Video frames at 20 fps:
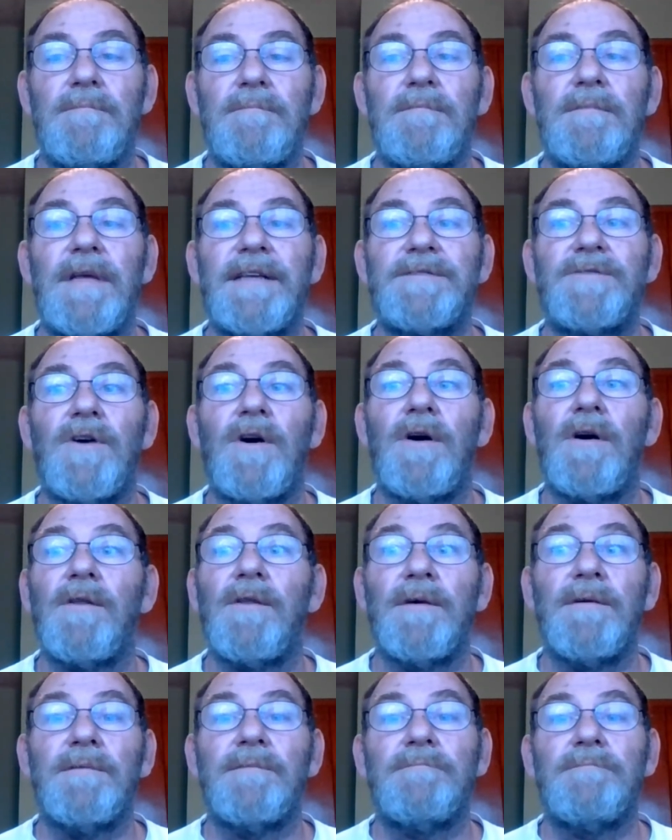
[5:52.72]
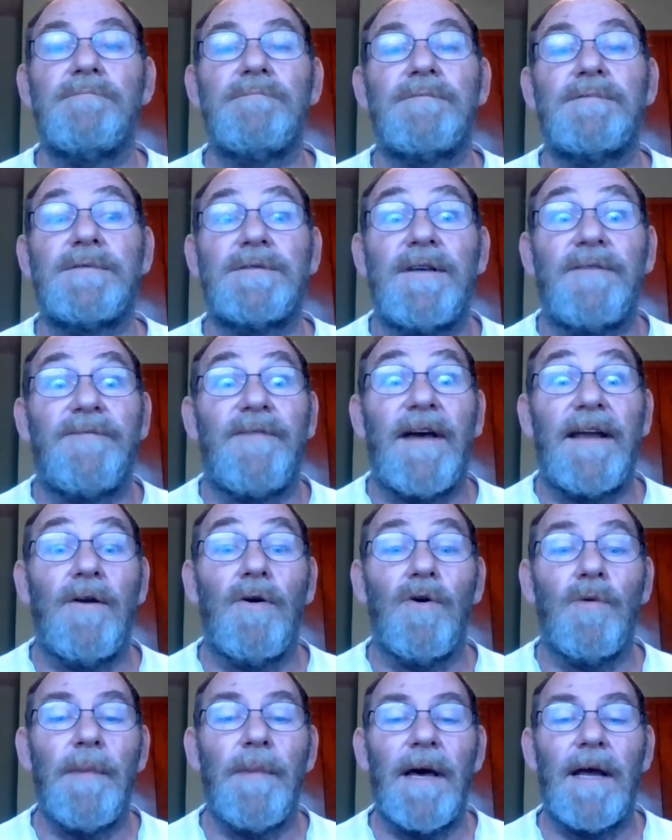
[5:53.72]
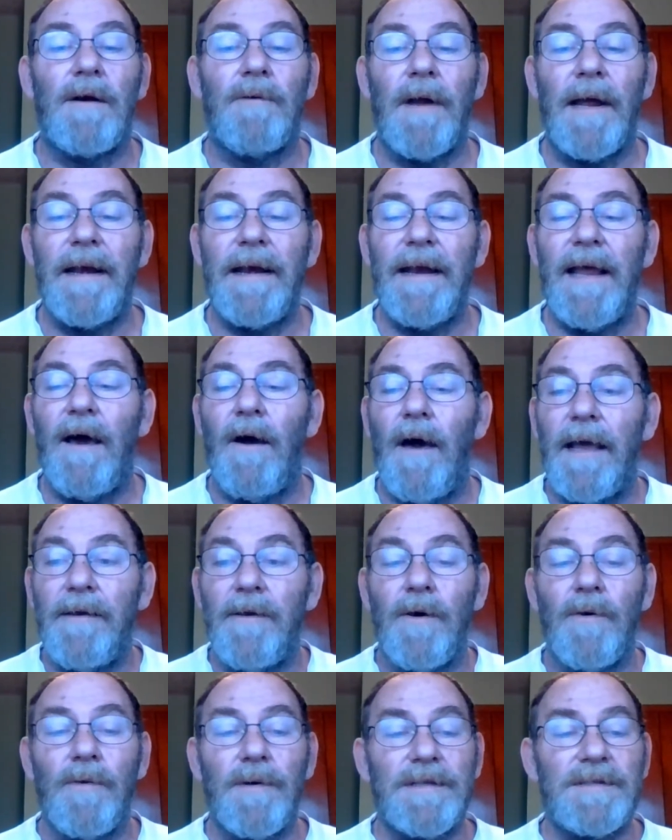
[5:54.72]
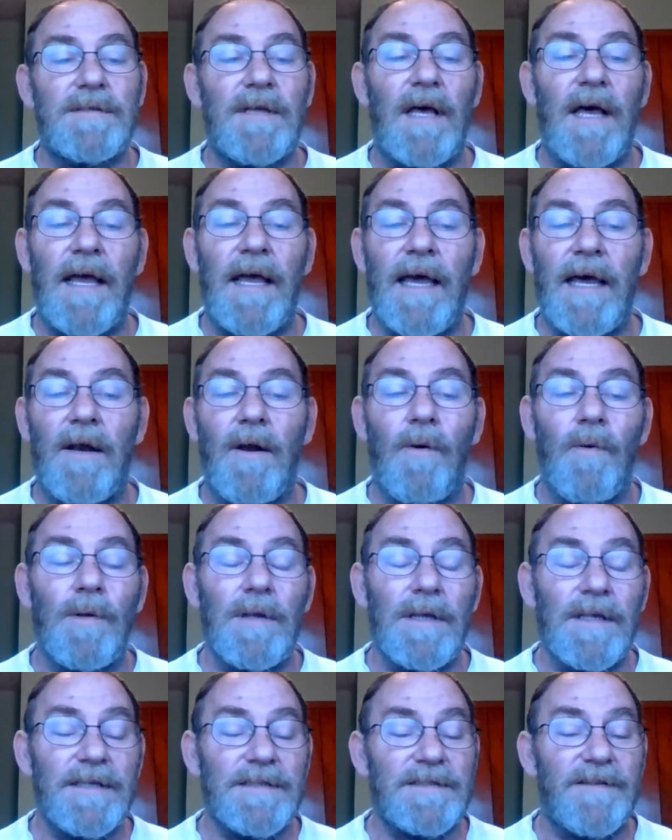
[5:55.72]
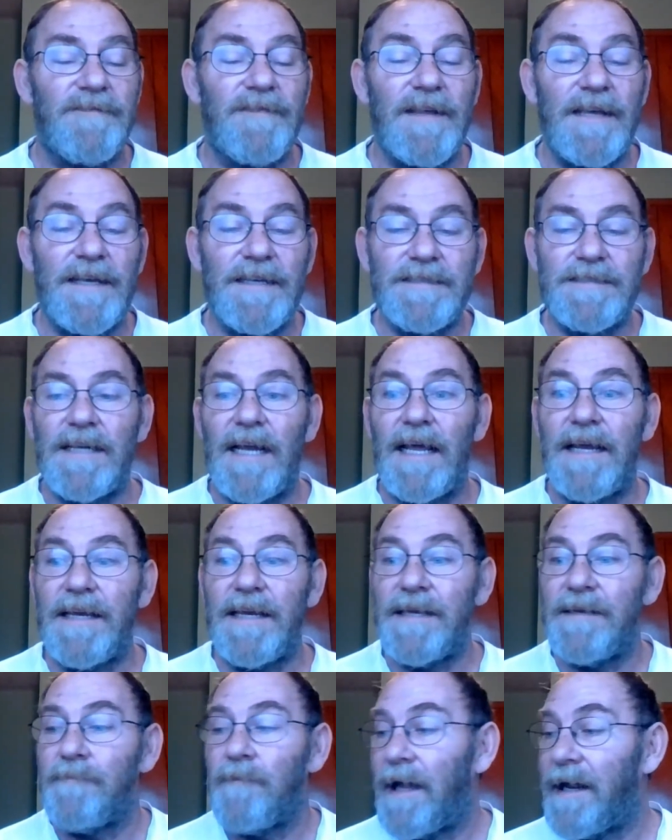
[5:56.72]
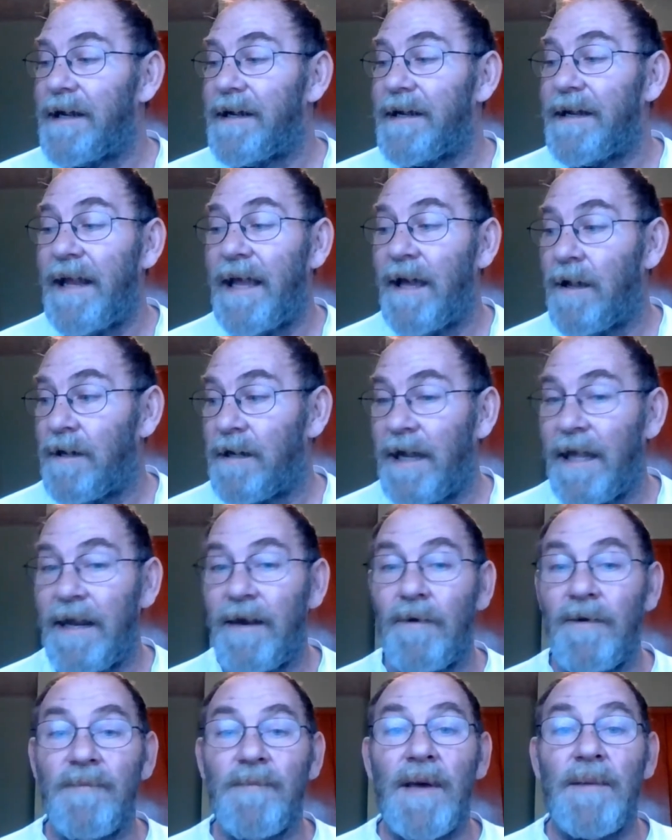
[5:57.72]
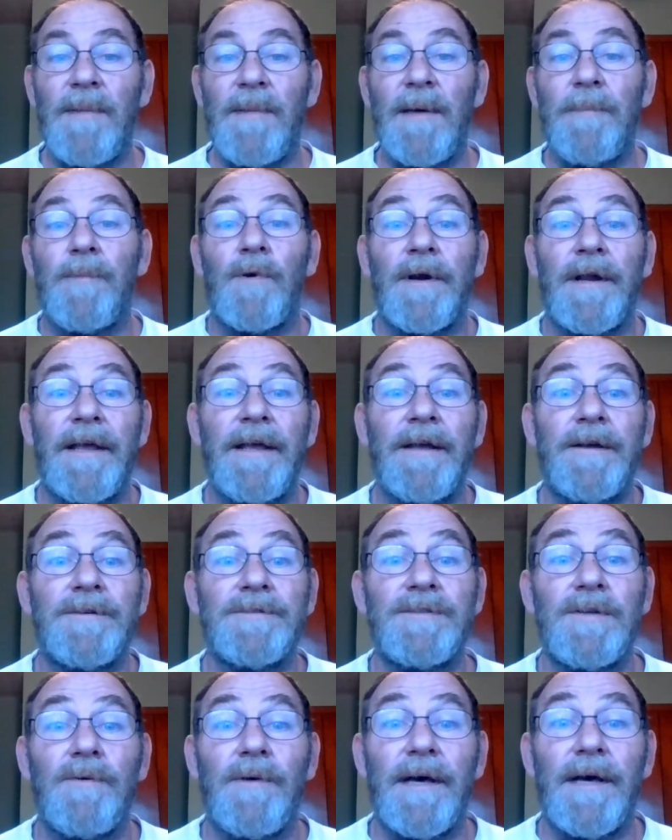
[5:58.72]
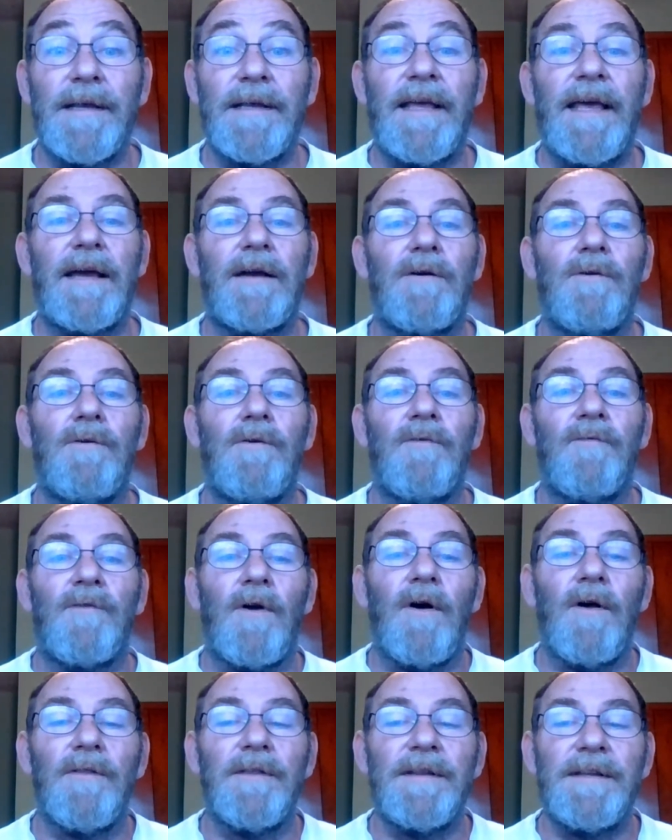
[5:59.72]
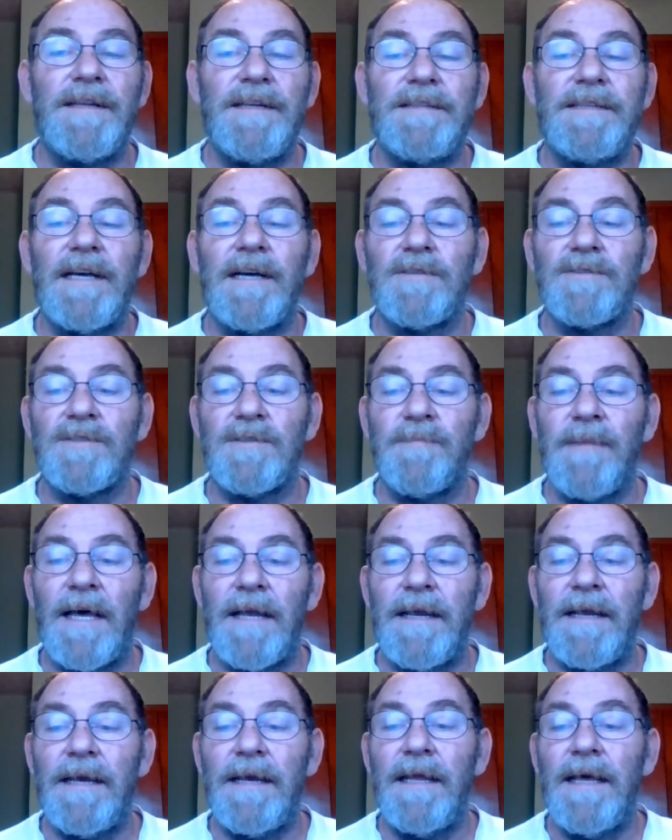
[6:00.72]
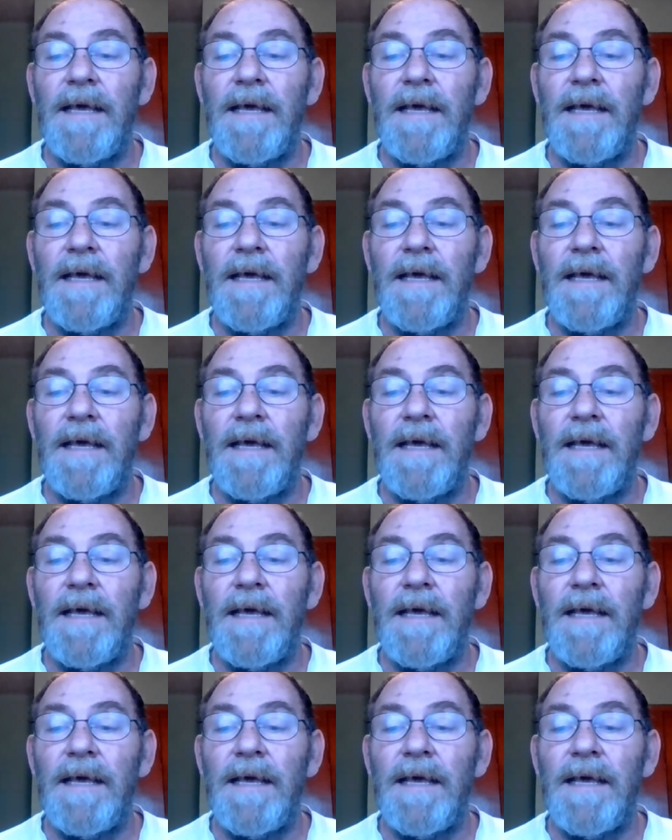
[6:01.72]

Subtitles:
That's all the stuff I know about it right now. I know I had a whole list of things and I didn't write it down, and I don't have my paperwork here, so I can't go over all the details about it.